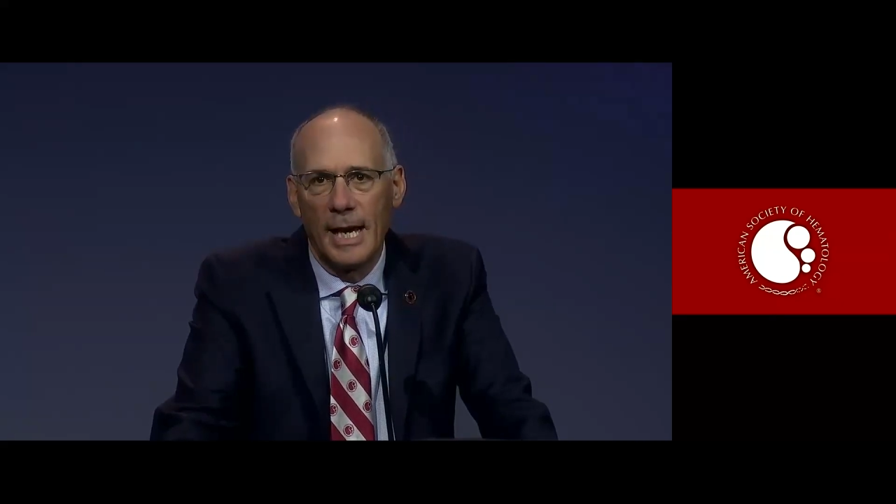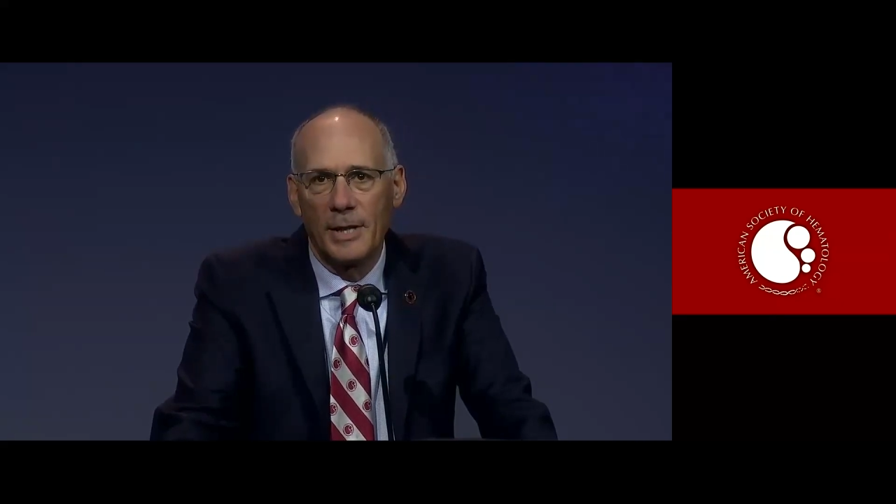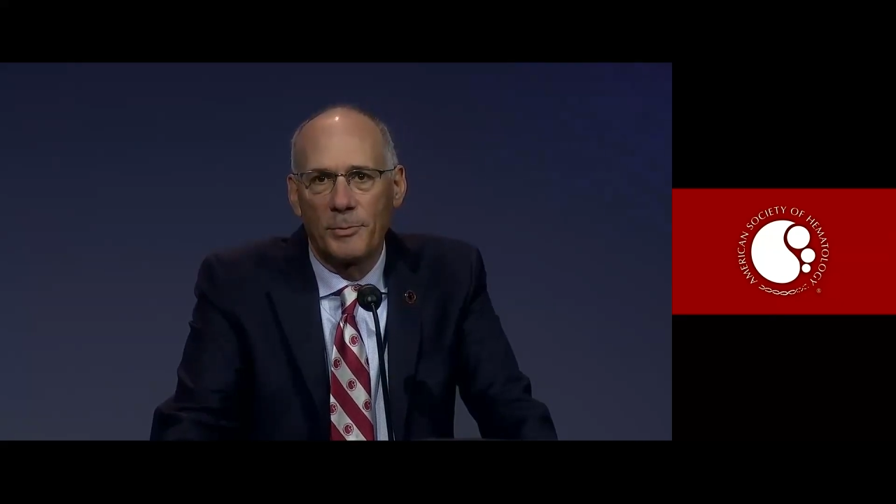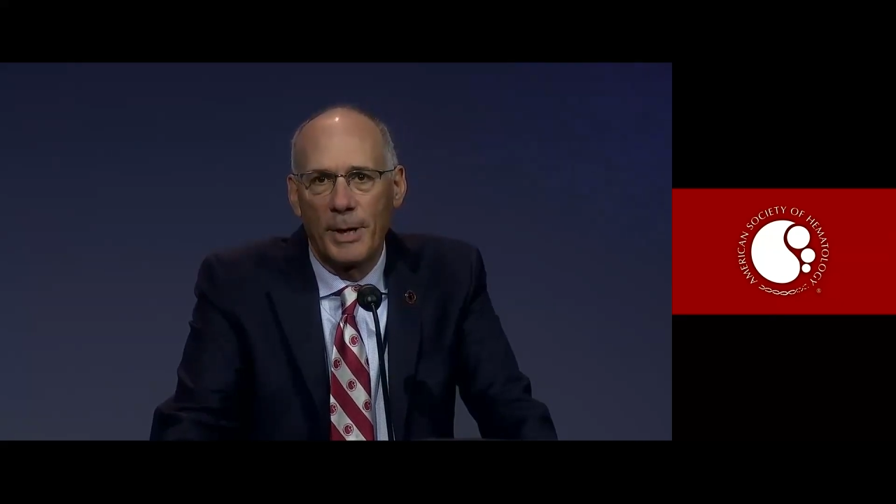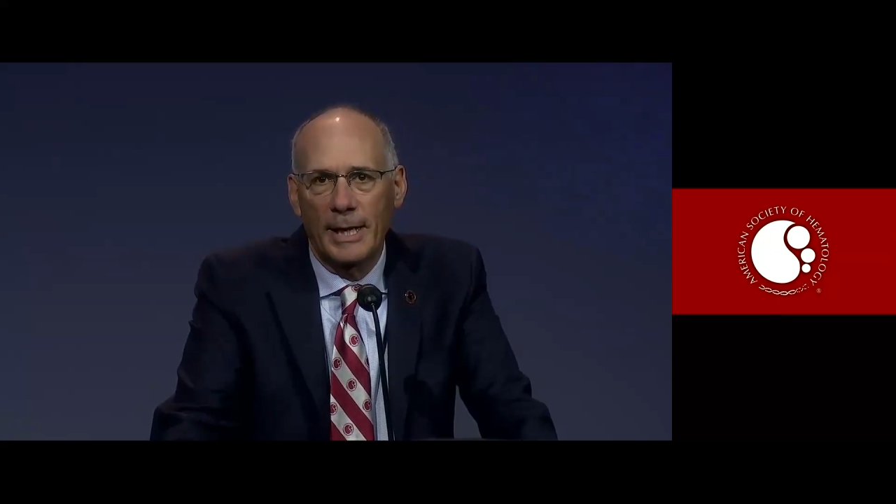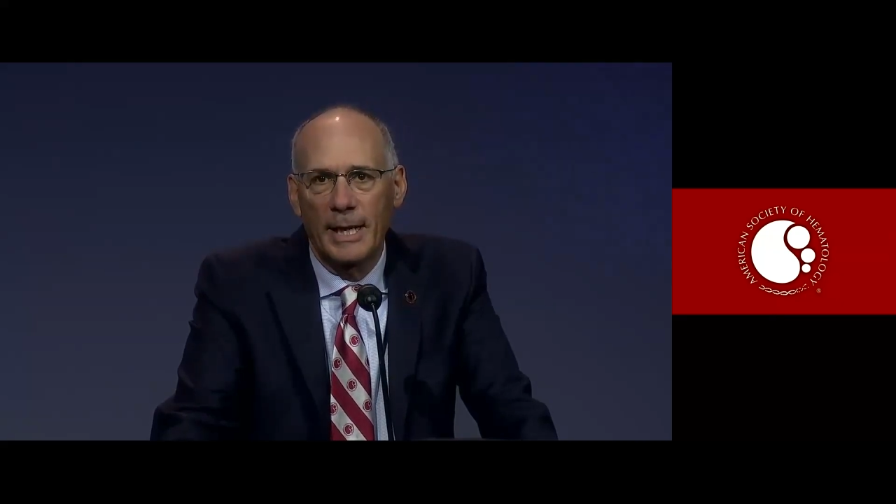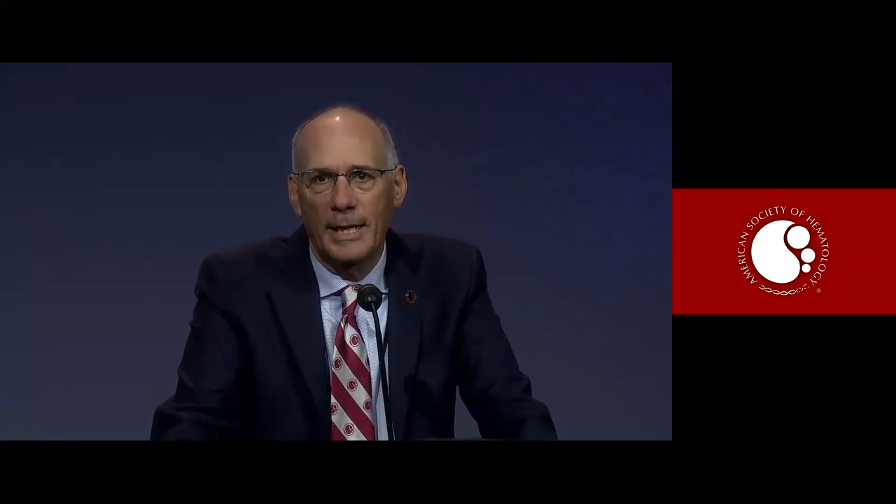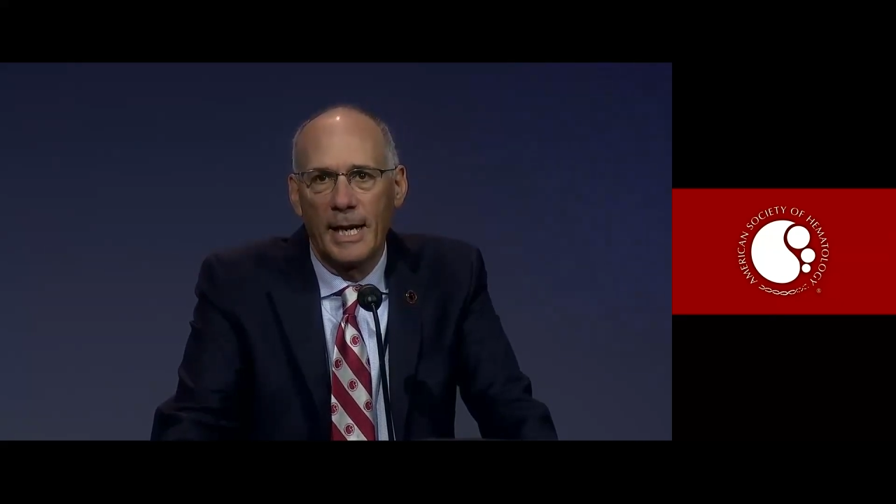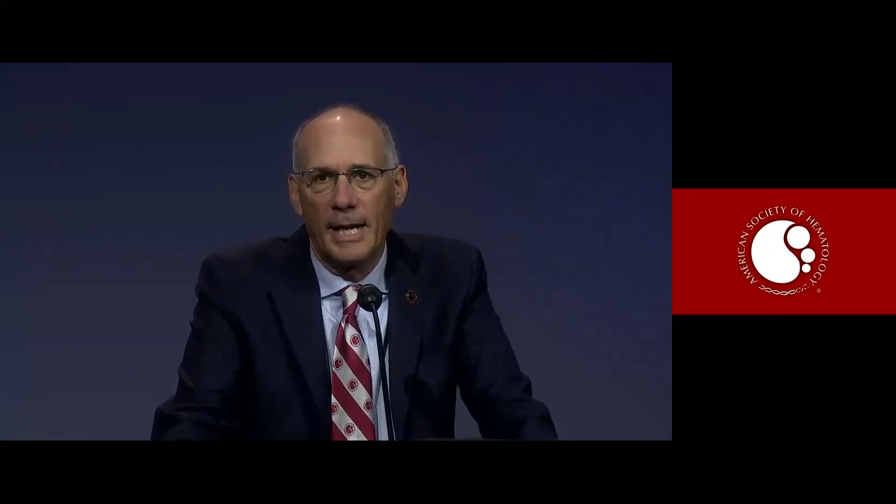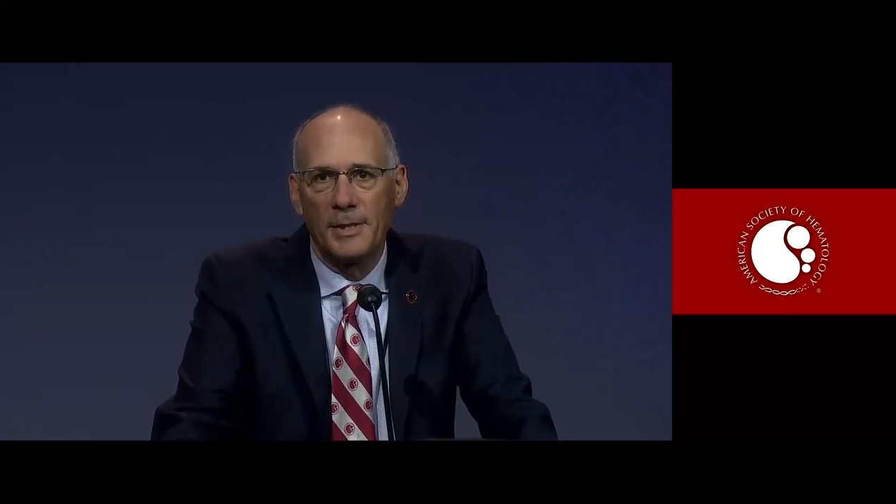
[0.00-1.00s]
as
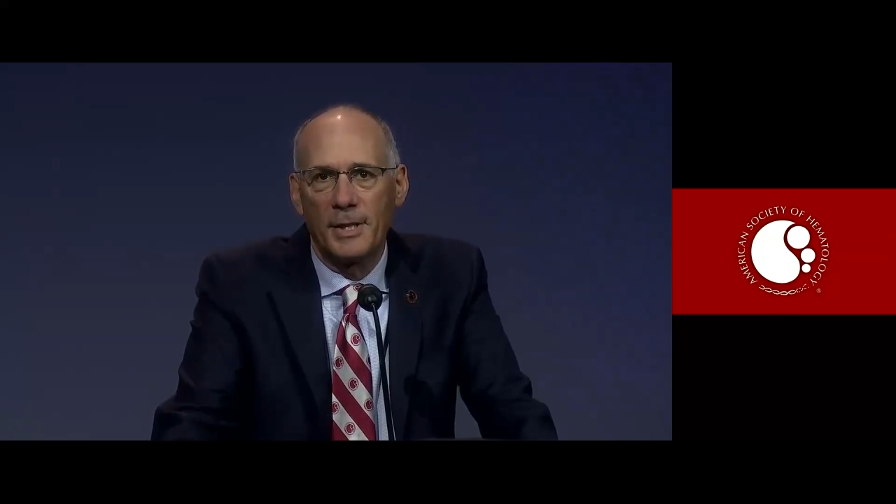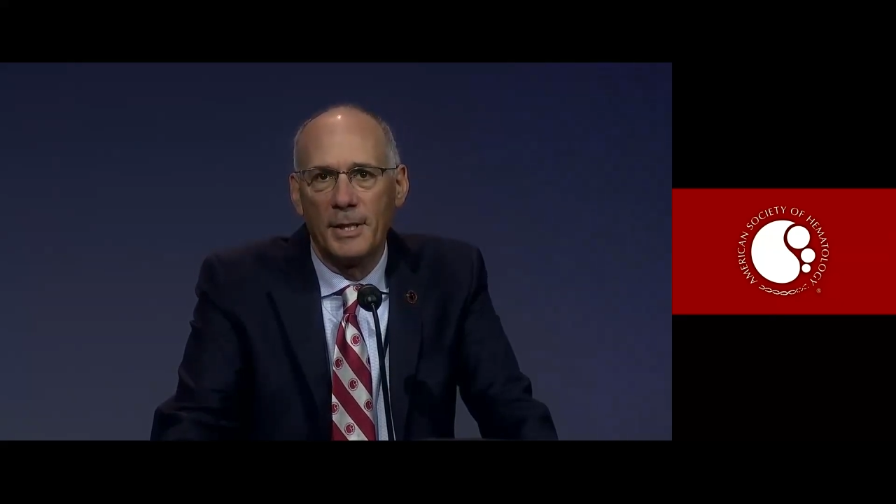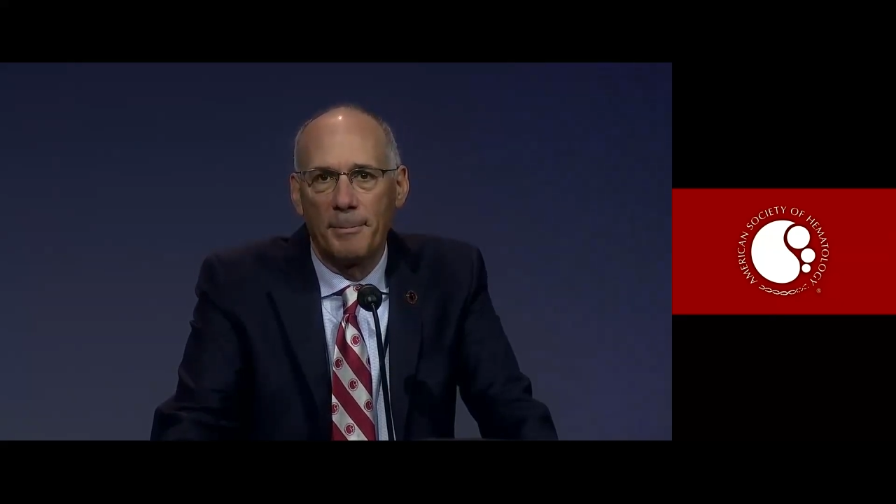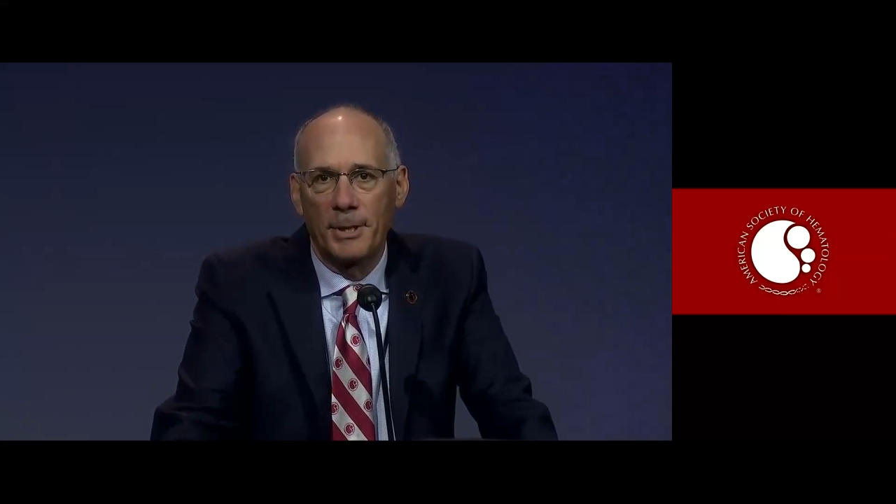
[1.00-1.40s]
recognized in the